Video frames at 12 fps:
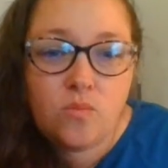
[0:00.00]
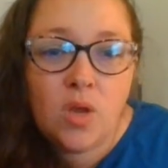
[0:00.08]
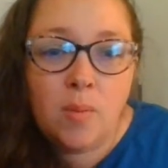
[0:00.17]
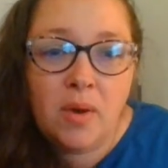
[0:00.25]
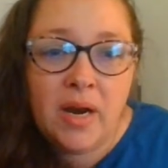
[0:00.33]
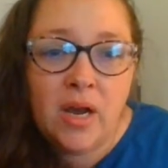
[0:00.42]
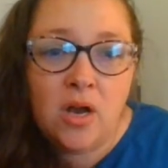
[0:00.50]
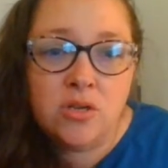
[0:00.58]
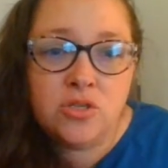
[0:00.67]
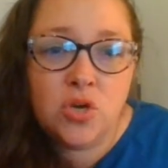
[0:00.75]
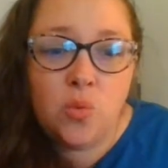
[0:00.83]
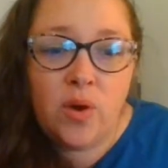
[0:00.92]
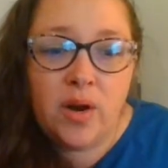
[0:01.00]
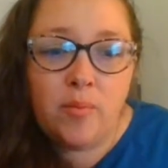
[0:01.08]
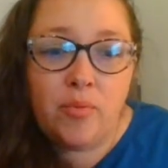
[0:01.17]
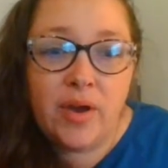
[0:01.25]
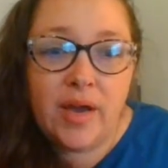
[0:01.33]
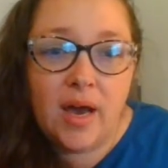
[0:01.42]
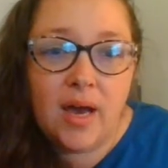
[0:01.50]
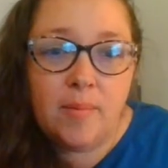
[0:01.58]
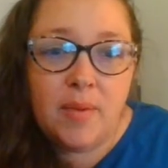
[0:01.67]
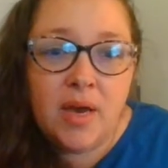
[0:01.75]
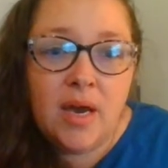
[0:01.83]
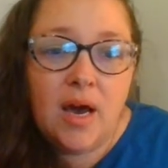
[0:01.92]
But I also want to bring
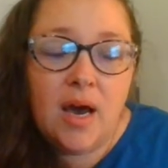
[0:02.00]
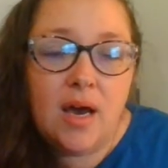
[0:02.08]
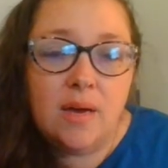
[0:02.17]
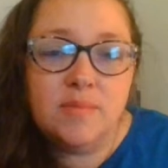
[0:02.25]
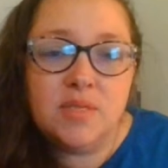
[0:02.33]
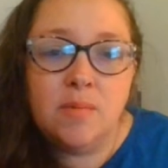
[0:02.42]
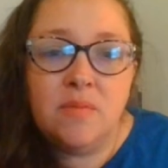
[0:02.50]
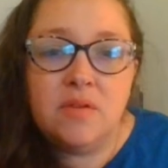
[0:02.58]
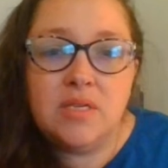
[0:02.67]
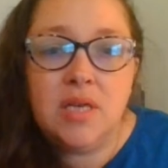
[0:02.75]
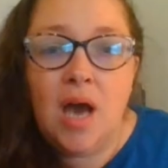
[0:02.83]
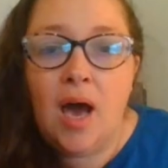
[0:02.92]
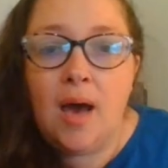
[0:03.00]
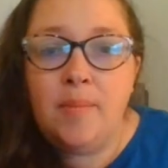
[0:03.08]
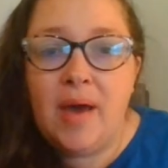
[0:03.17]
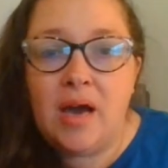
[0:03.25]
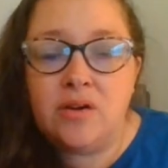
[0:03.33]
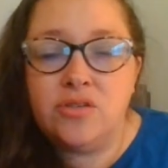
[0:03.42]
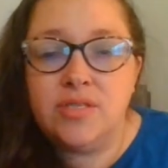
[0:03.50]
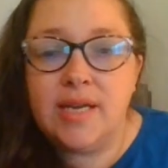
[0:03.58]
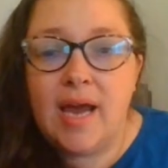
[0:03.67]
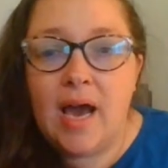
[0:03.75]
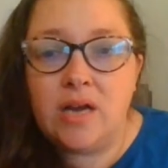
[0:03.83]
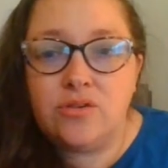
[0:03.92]
up some of the top actors and
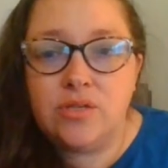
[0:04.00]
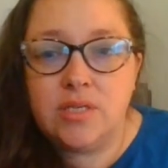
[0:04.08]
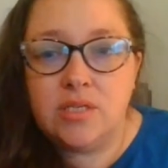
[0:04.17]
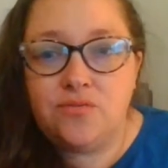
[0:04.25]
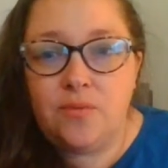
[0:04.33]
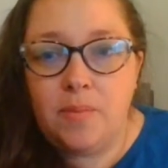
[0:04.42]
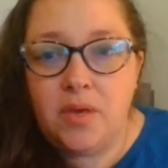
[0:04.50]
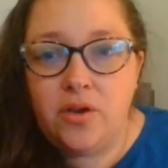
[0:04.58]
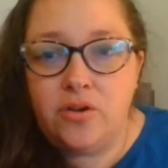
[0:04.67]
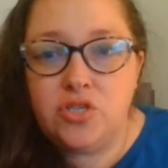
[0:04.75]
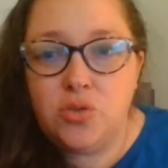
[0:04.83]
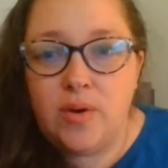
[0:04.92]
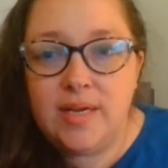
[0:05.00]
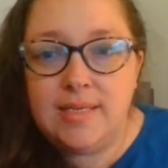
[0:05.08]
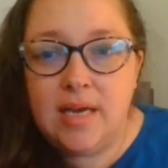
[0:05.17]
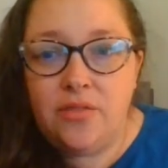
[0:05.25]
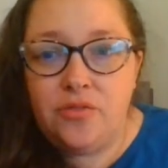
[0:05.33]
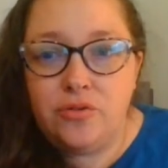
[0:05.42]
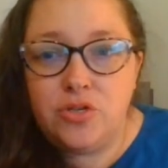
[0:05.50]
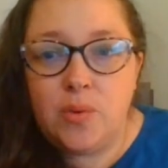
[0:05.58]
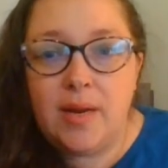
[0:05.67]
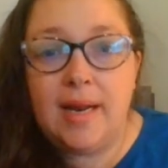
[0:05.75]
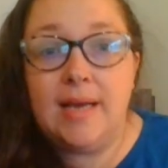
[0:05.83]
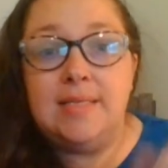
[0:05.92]
actresses from the years 2010 through
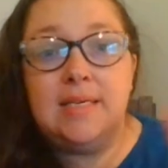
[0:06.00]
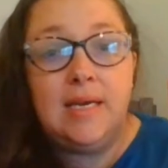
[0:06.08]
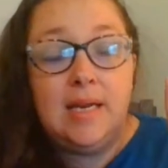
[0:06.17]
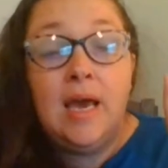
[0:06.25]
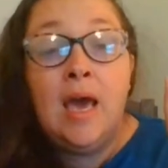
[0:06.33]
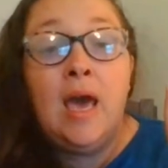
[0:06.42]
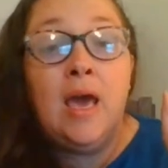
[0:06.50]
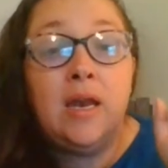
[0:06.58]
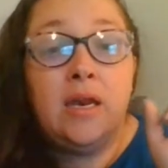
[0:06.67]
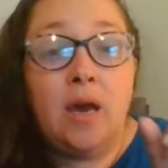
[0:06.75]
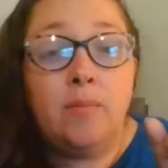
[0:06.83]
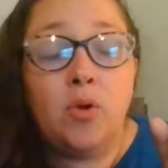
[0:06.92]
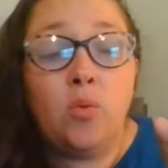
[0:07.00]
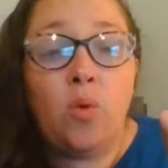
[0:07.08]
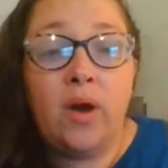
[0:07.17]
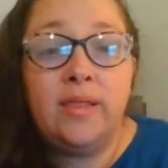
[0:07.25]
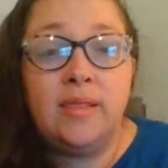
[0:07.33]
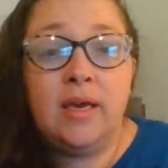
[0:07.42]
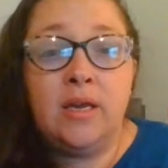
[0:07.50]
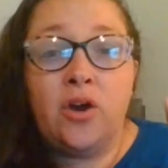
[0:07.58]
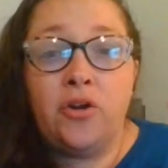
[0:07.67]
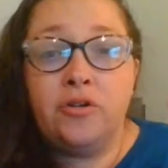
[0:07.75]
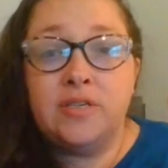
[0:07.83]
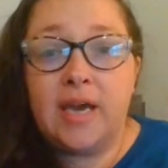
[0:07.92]
2019. Number one,
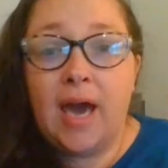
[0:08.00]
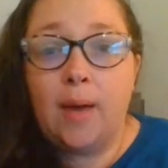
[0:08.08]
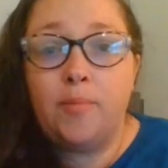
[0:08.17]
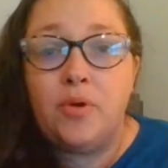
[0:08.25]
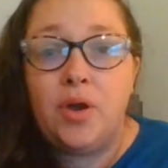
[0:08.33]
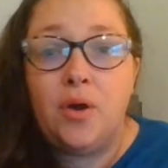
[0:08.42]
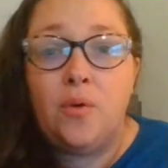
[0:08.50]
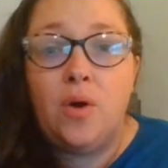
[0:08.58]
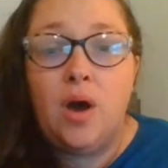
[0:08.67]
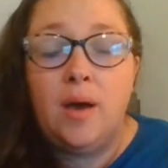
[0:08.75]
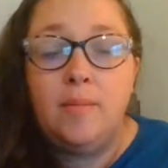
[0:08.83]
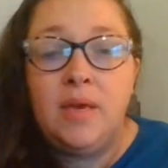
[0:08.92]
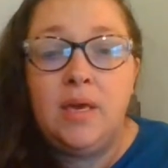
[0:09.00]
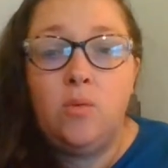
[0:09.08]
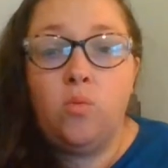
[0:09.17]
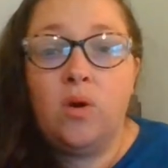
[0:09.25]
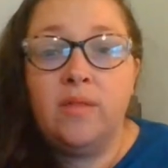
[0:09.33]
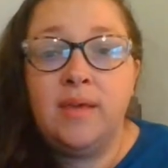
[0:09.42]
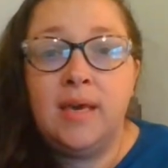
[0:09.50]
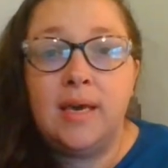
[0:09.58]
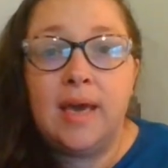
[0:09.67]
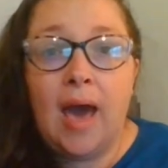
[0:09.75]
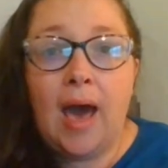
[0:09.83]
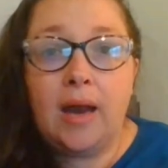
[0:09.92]
Leonardo DiCaprio. He won the
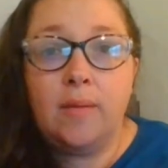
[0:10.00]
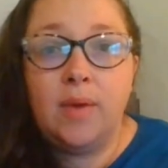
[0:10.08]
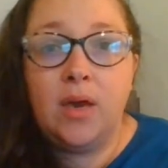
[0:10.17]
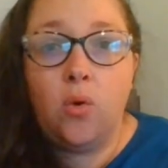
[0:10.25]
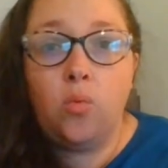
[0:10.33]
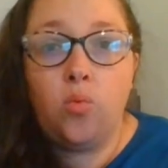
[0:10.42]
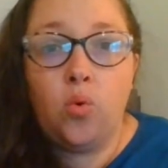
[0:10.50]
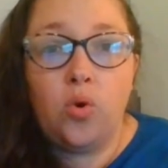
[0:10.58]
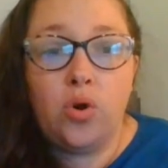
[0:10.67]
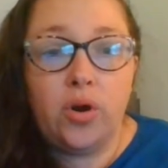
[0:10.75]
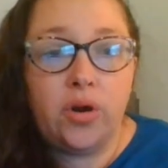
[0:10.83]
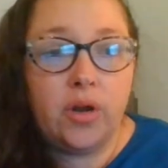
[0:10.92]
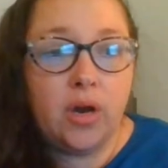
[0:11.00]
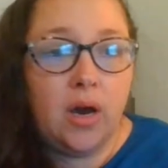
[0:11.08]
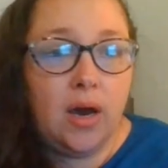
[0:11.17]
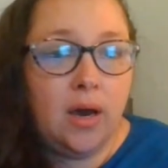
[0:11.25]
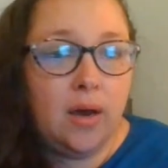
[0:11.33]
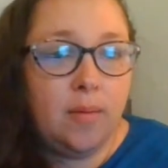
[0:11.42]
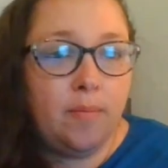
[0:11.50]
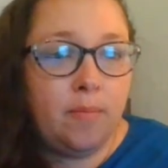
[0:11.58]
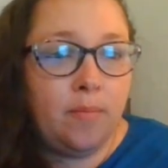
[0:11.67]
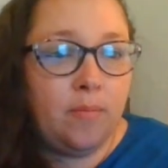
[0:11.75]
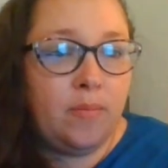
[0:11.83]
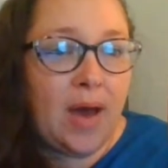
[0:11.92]
Academy Award
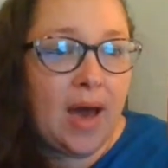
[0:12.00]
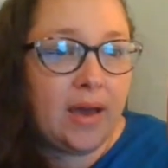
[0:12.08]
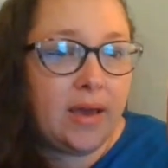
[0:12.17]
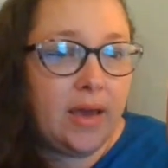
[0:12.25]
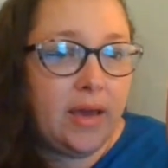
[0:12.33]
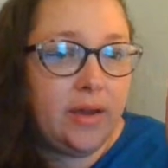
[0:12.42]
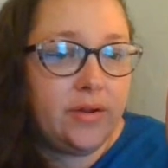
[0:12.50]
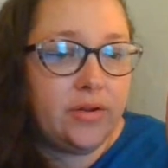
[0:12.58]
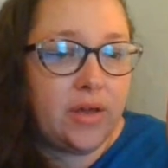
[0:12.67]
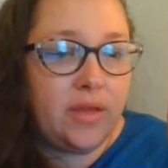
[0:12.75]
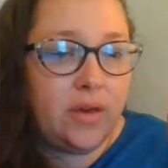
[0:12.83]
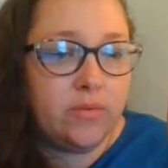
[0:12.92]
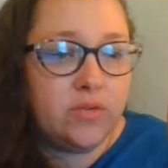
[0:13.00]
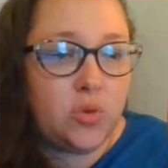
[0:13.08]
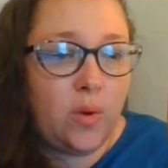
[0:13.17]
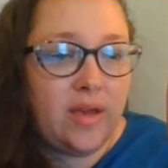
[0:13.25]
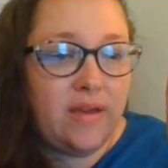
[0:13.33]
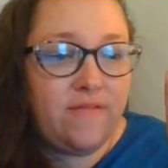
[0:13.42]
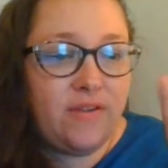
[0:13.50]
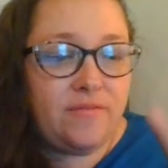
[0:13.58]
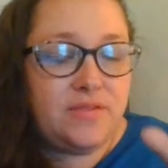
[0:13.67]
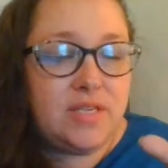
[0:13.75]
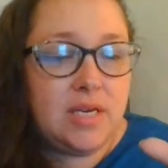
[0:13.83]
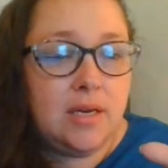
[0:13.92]
back in, I think it was
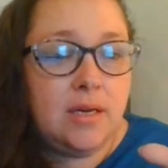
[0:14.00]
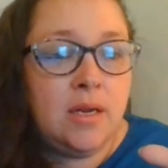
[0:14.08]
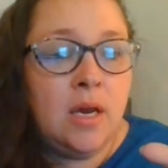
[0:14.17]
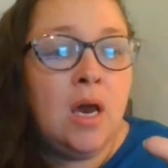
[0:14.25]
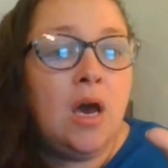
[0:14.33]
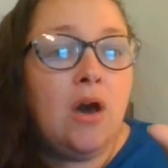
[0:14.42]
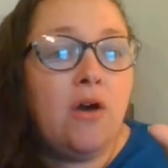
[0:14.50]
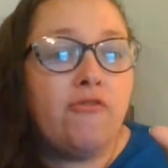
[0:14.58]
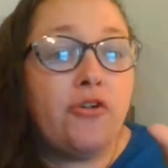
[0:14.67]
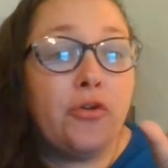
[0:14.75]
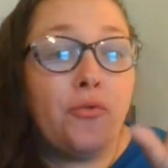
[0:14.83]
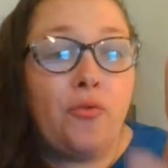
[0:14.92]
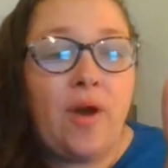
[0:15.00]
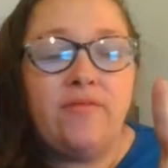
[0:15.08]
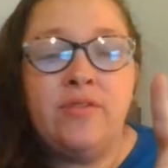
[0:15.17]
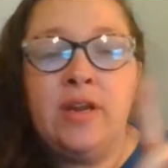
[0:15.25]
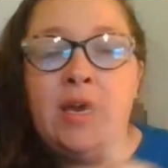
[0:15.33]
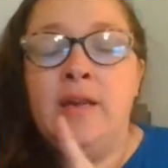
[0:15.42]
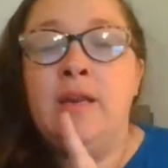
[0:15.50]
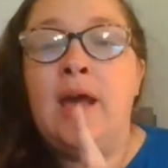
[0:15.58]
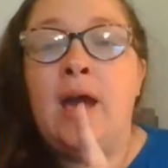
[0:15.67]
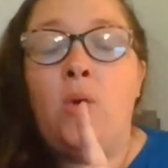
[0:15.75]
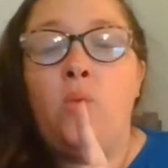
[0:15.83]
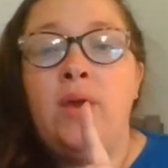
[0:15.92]
2015, for The Revenant.
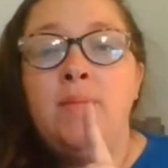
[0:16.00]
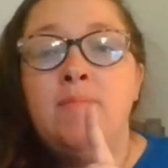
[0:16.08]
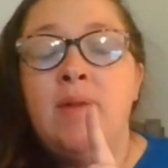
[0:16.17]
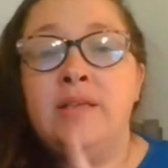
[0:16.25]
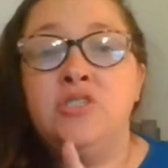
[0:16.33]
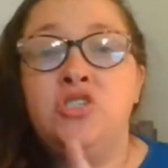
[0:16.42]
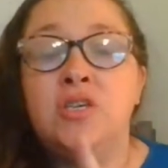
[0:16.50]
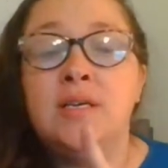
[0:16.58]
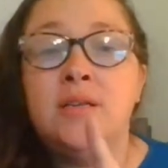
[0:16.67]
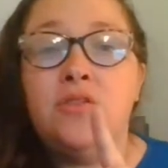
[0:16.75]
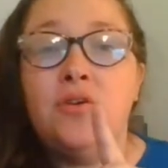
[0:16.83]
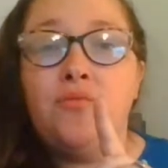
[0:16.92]
Now, we mentioned The